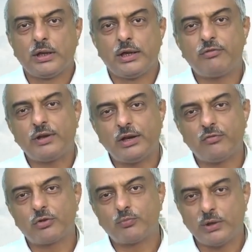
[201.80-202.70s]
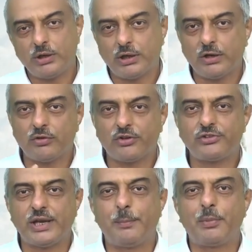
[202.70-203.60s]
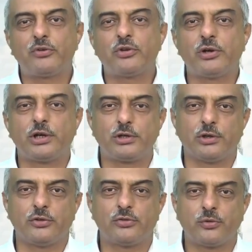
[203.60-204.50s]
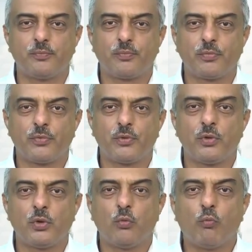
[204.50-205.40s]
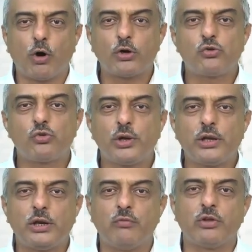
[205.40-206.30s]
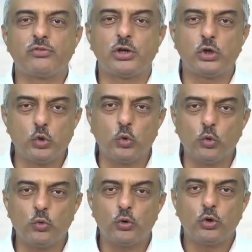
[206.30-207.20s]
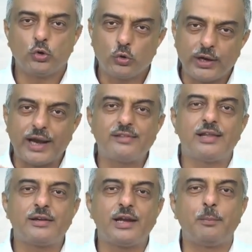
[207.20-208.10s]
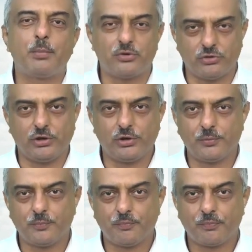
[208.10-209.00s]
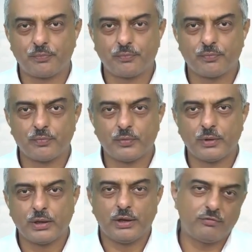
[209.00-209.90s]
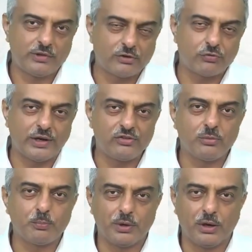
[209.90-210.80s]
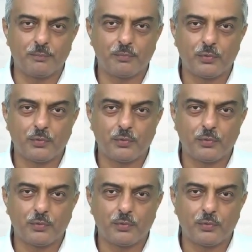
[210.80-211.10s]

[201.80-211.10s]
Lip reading: If an investment delivers 10% returns, what should an investor do to get that 10%? And that's very simple.